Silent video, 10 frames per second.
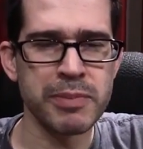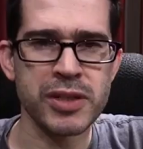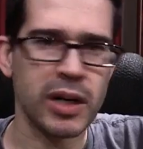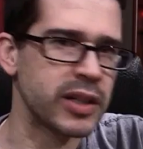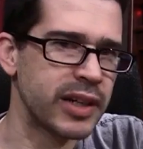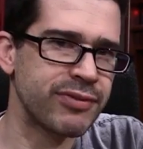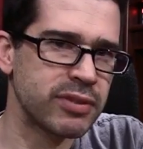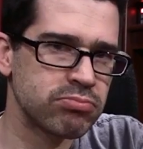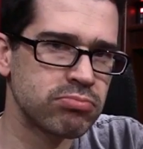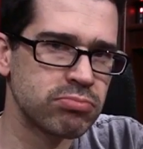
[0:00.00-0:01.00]
bizarre
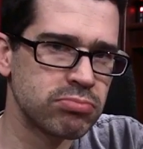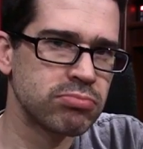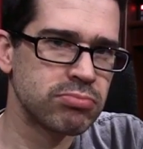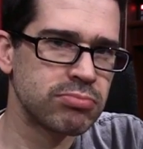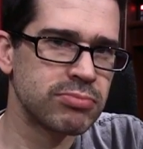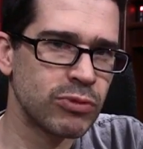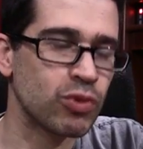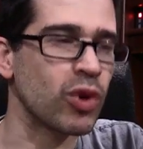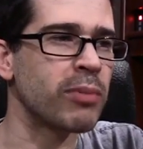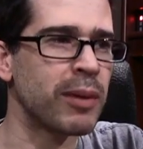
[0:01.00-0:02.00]
gift.
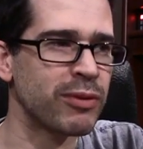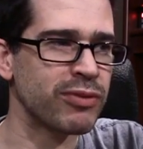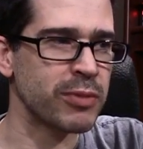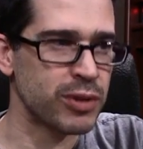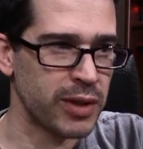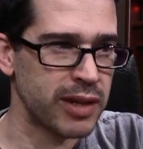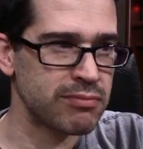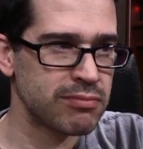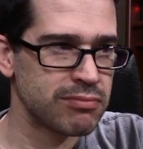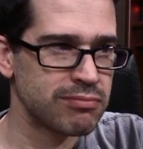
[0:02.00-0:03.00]
Throw Mama from the Train